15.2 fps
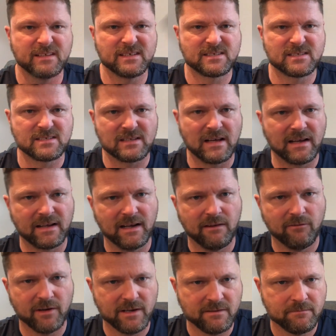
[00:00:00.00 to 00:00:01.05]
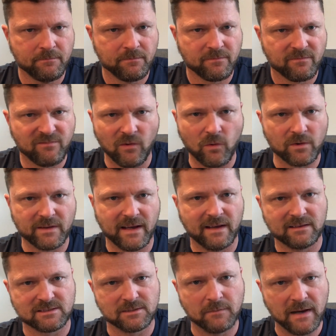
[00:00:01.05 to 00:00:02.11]
this is like every
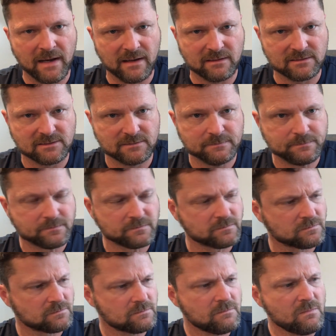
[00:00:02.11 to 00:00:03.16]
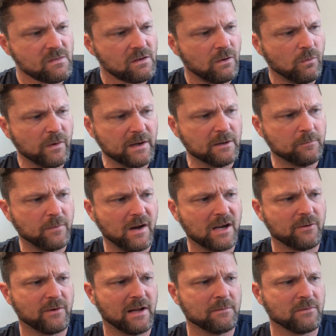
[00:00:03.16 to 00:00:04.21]
4,000 miles. Well,
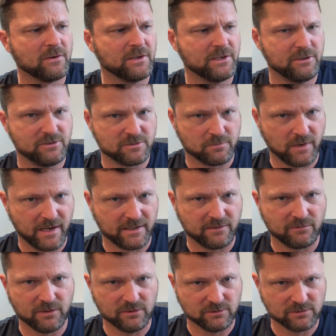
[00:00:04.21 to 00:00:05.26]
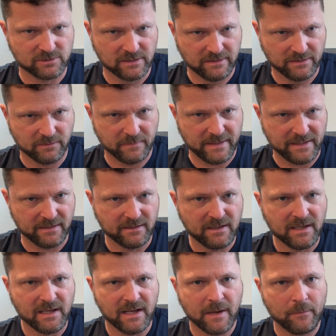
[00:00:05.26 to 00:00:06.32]
probably what I'm going to do is break the rules a little bit
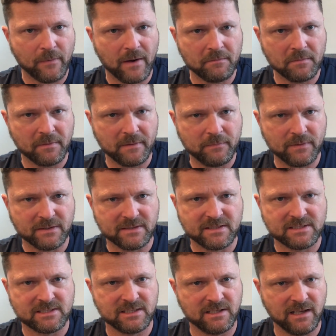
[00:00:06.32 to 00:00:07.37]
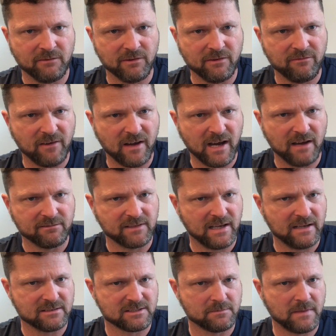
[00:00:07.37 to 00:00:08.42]
and probably put this in every
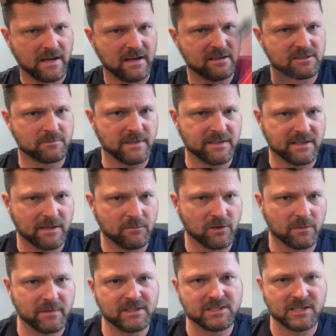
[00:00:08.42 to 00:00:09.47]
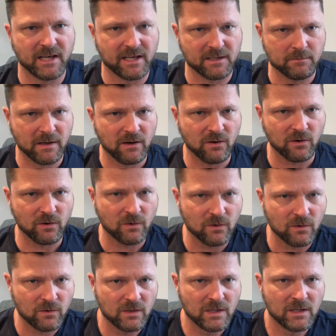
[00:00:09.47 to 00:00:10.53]
5,000 miles, being that I'm going to be checking my
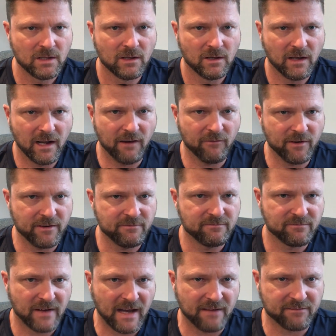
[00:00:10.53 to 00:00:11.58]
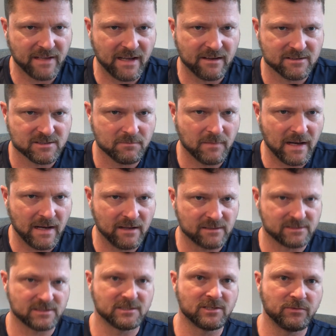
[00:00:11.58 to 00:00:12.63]
oil every 5,000
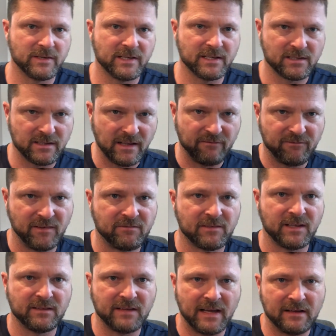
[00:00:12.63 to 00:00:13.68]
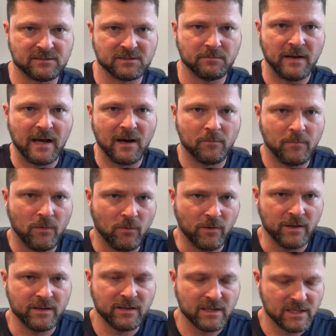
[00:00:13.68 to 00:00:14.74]
miles until we get to that 15,000 mile
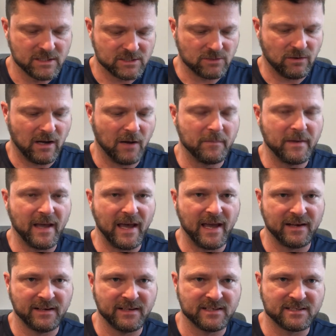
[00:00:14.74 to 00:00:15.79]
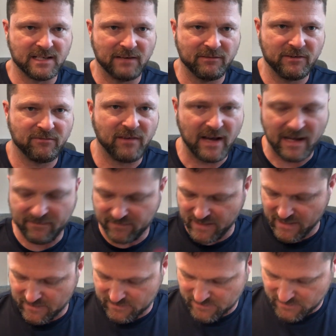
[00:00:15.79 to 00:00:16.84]
point. So I'll be adding this every
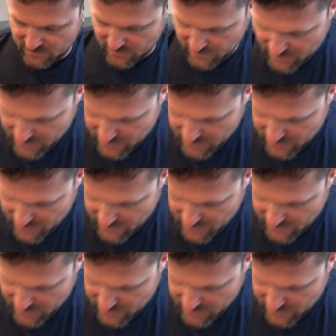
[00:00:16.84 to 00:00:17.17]
5,000.